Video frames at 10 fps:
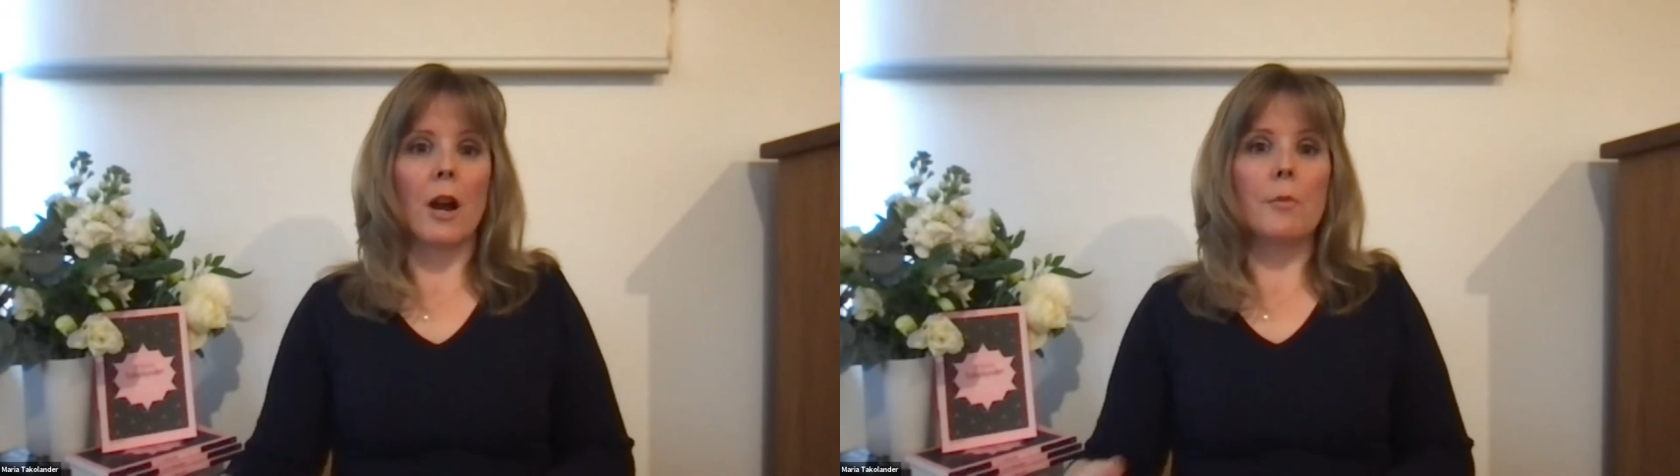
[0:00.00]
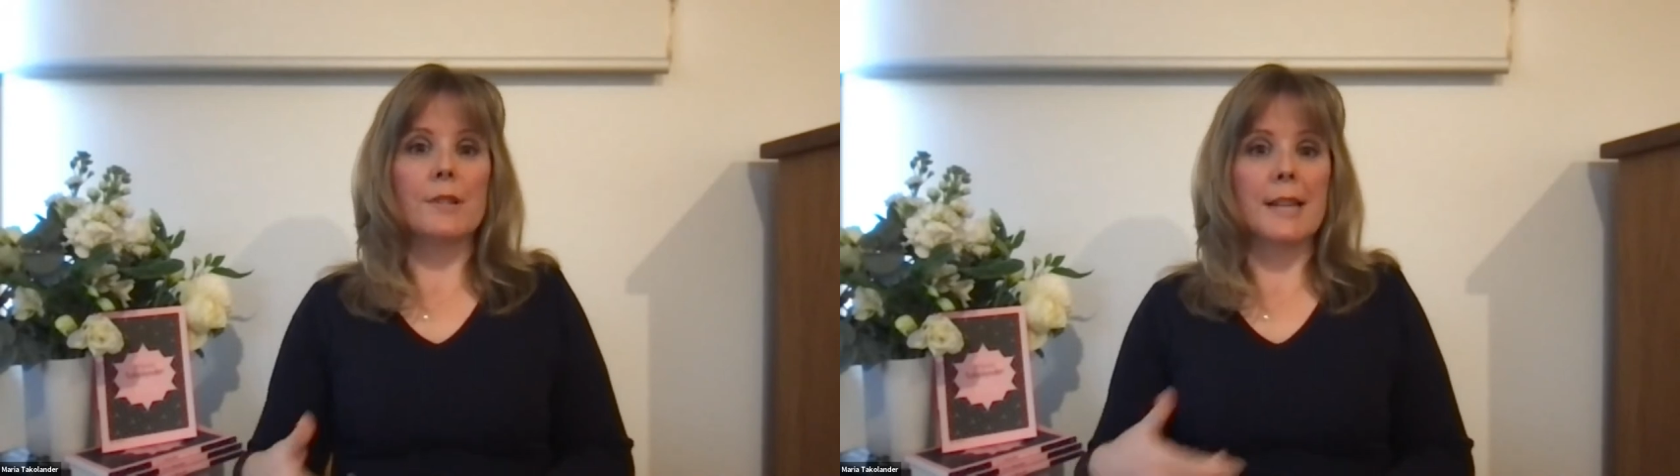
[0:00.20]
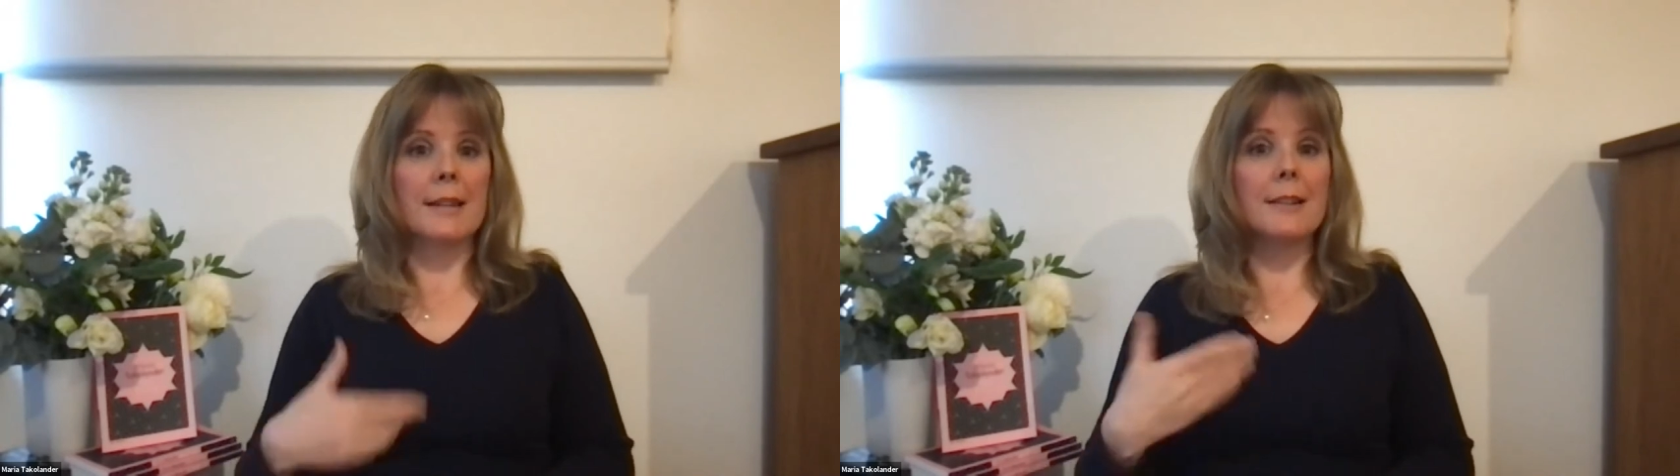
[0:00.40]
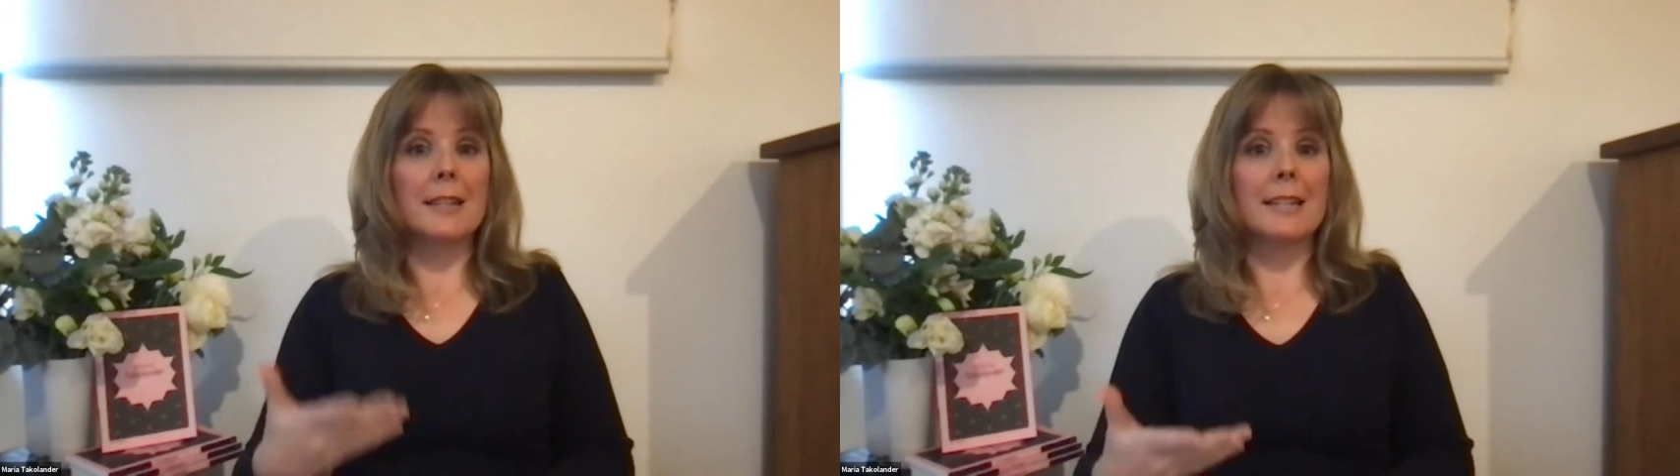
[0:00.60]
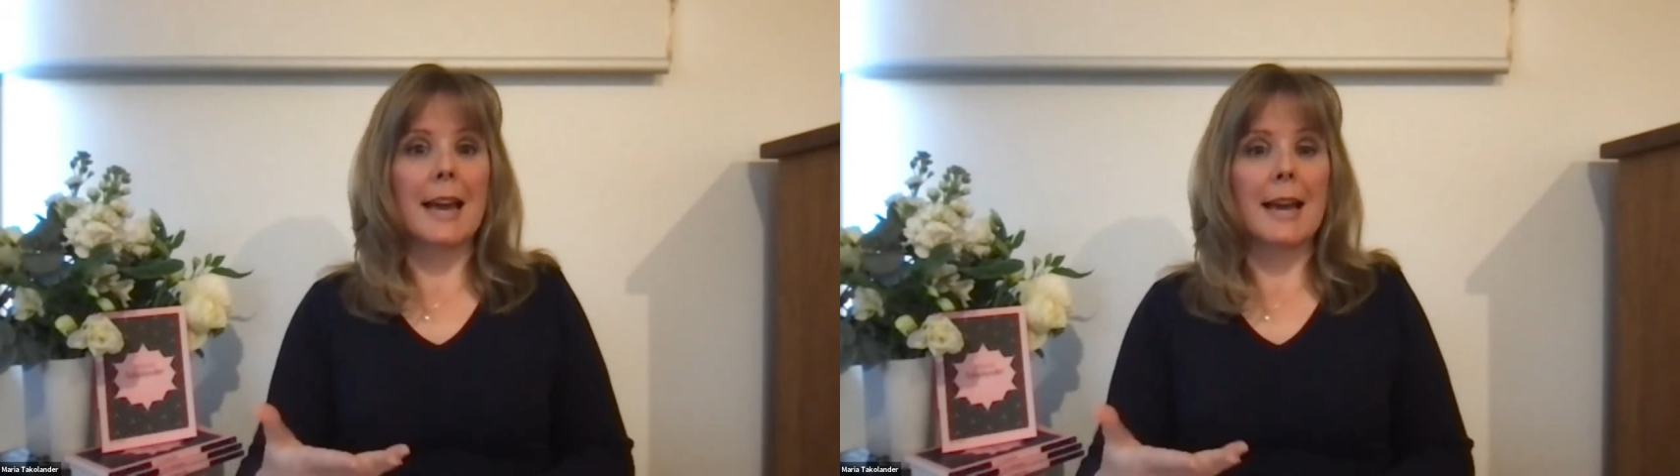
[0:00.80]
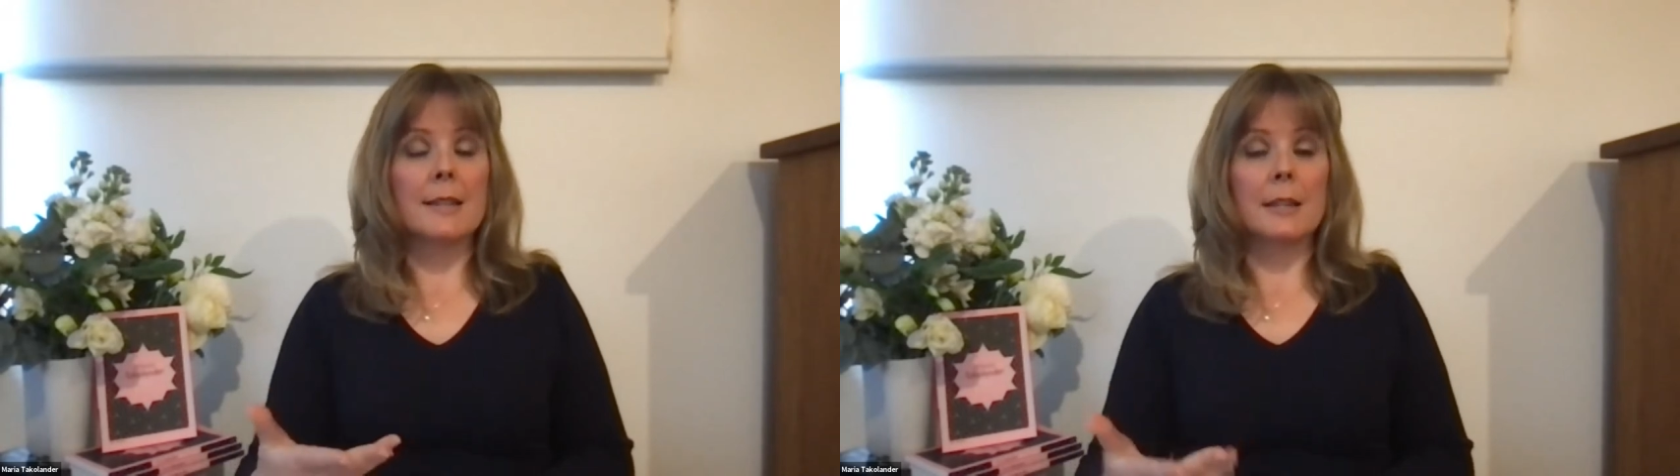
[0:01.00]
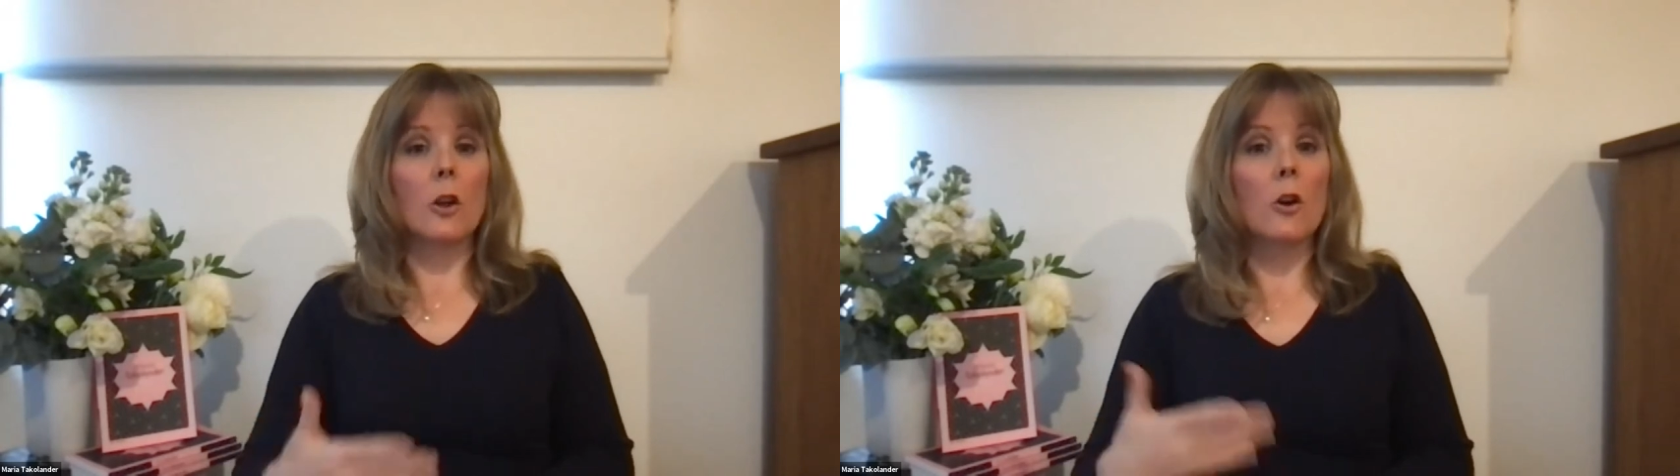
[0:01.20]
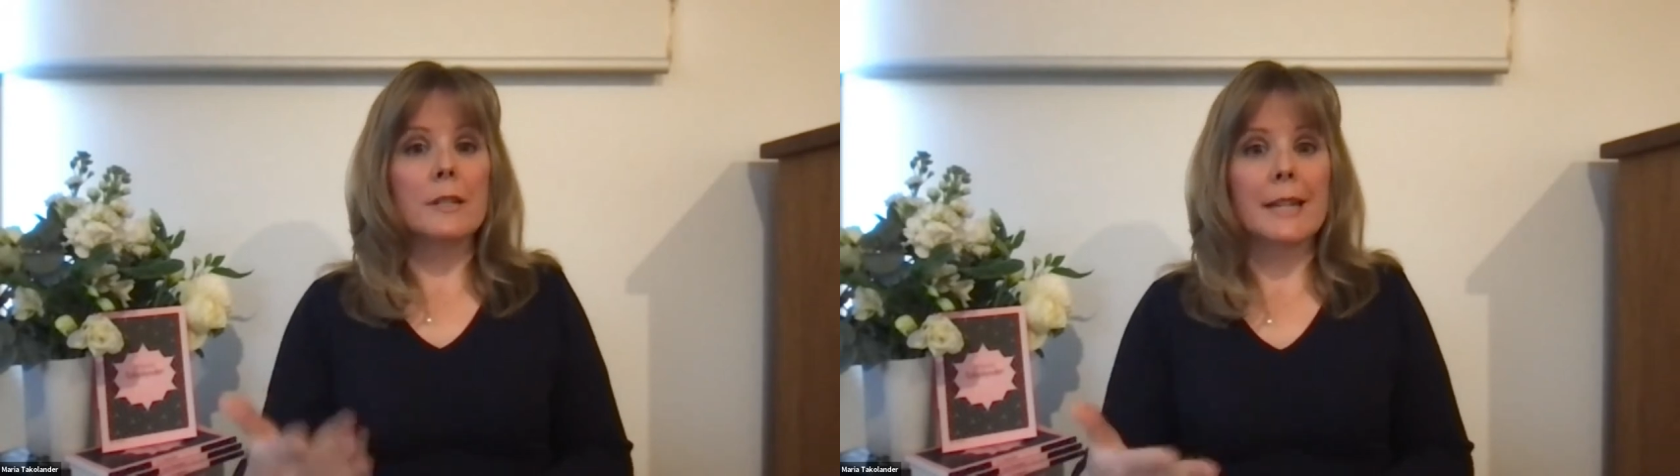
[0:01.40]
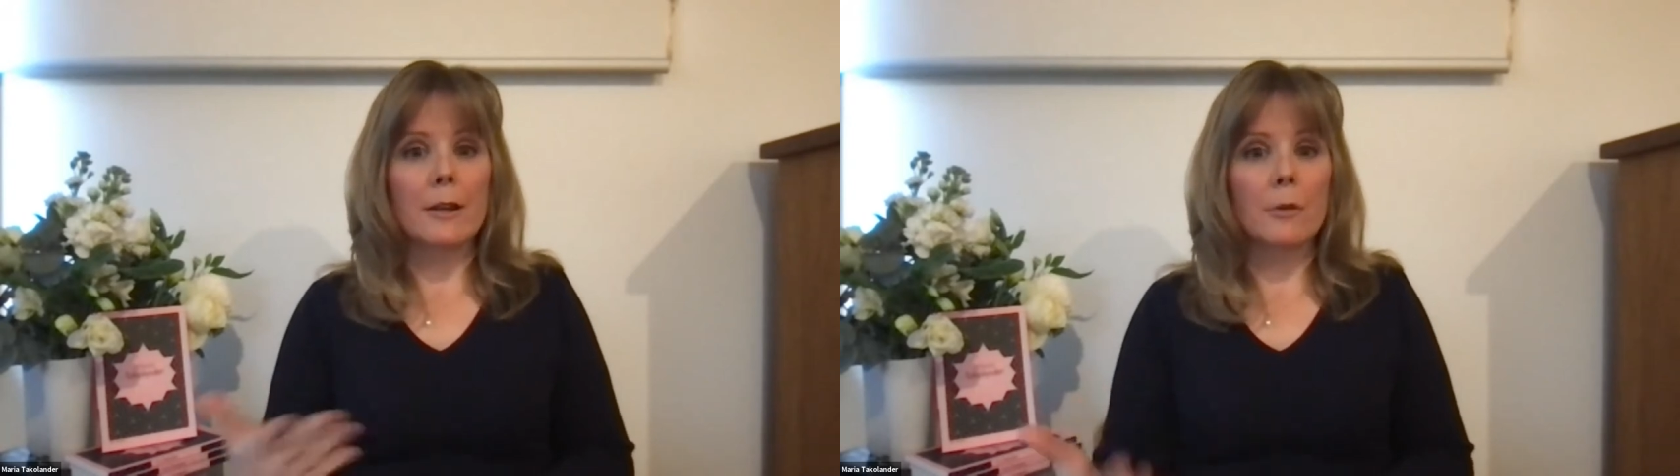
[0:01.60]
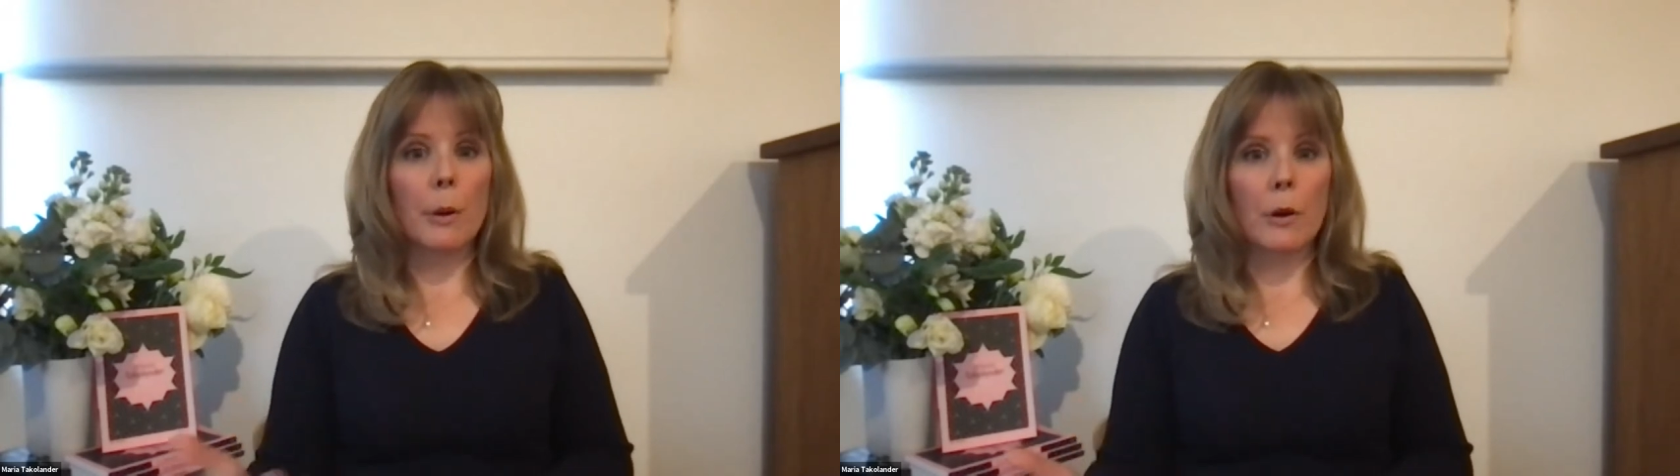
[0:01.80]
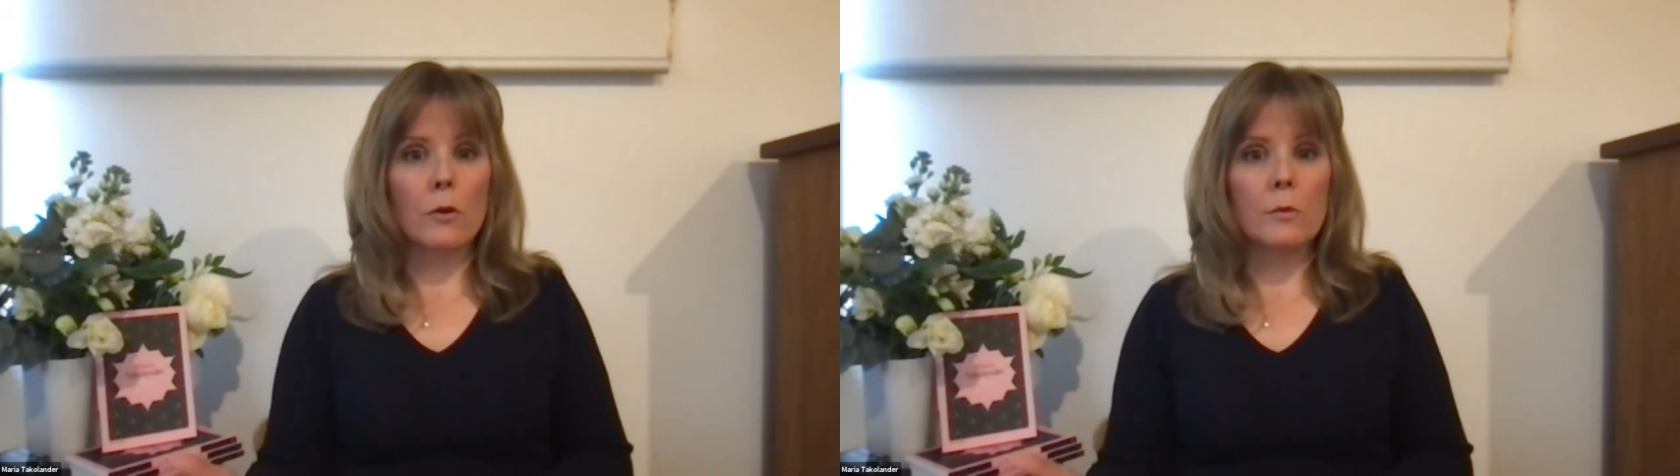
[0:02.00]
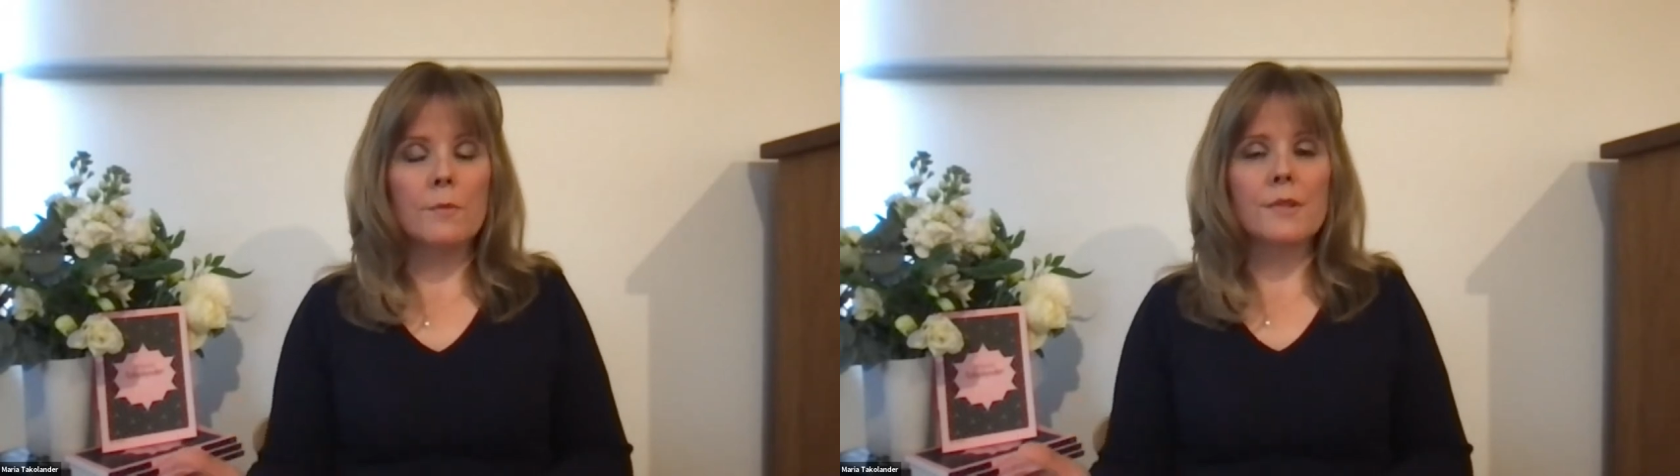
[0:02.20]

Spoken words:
I presented it as a lockdown poem.